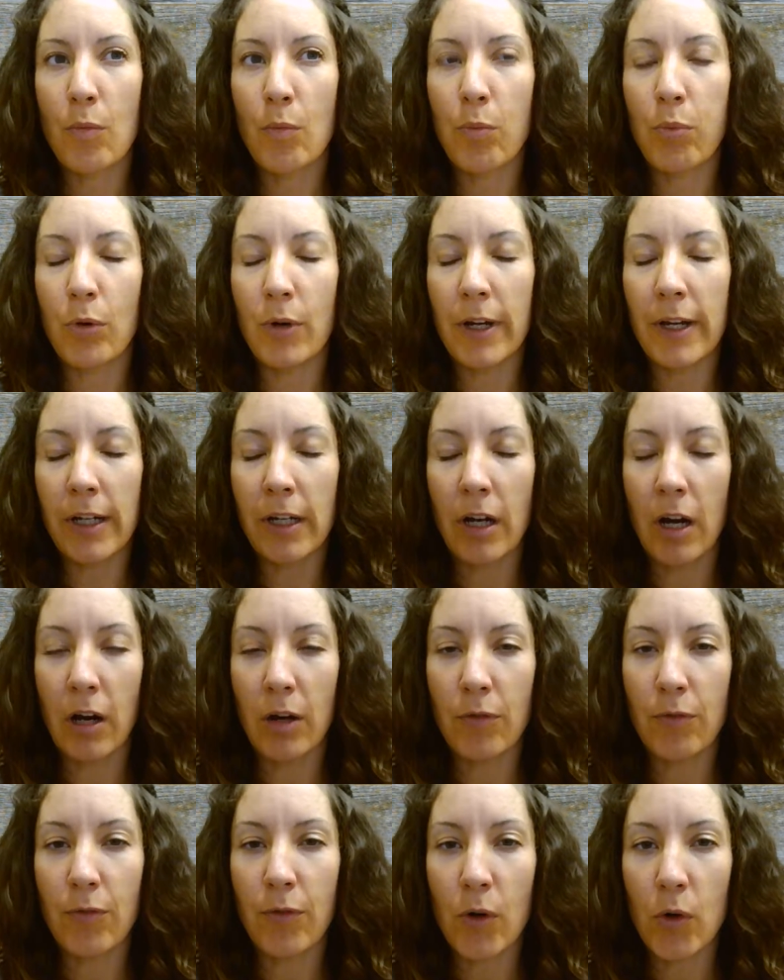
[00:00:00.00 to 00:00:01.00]
bring
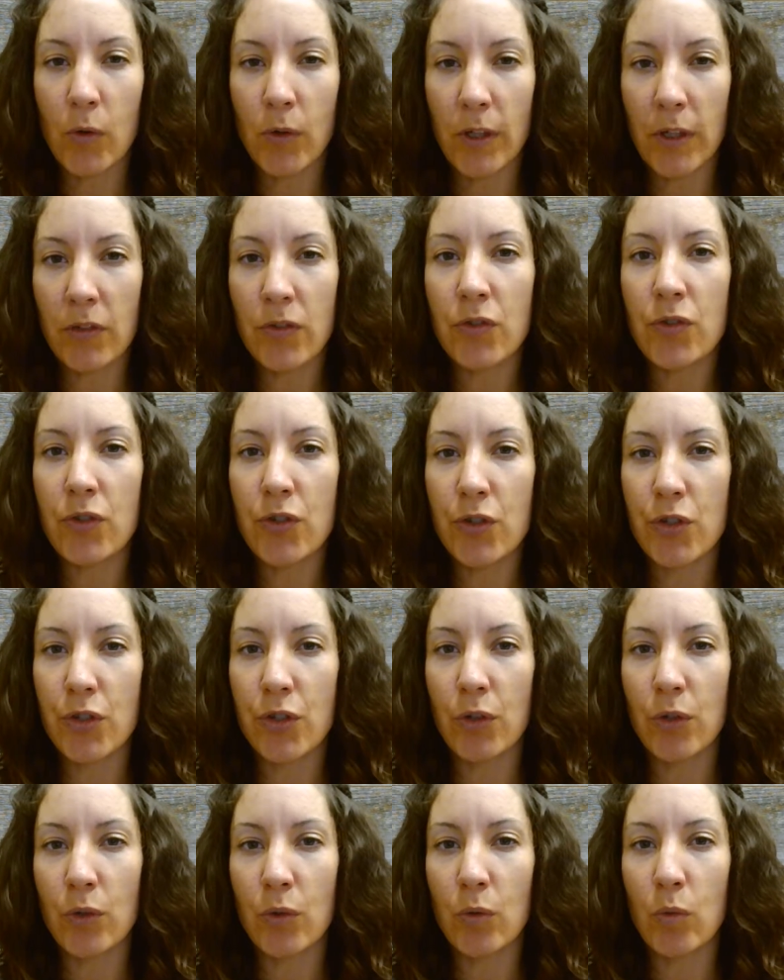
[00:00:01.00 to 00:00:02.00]
our focus
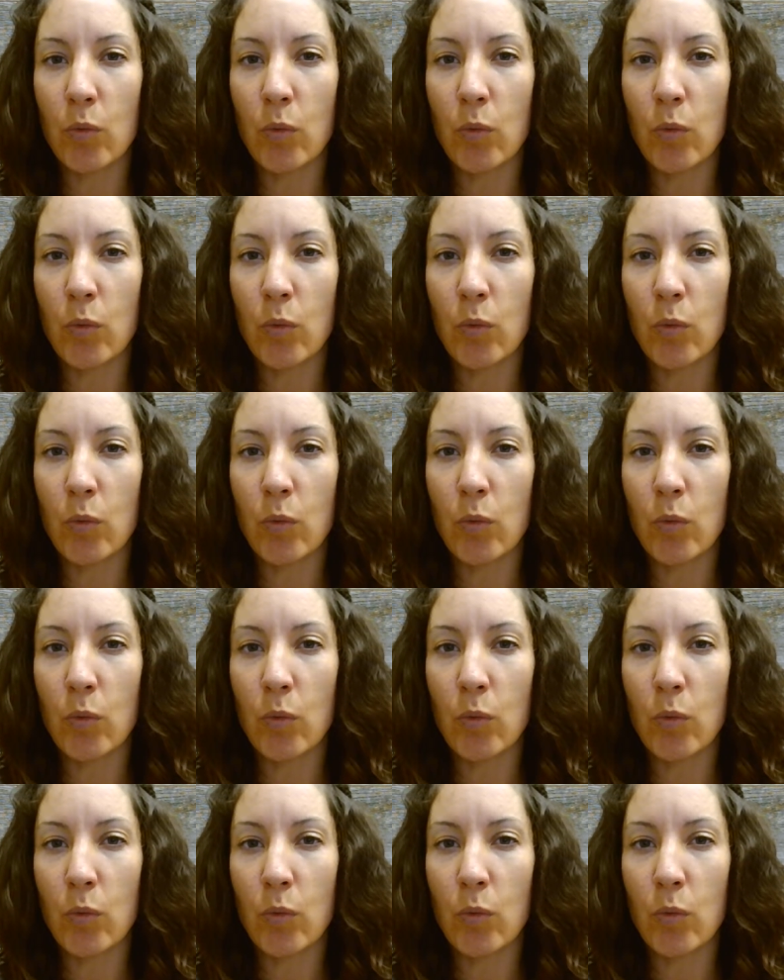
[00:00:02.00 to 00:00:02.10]
to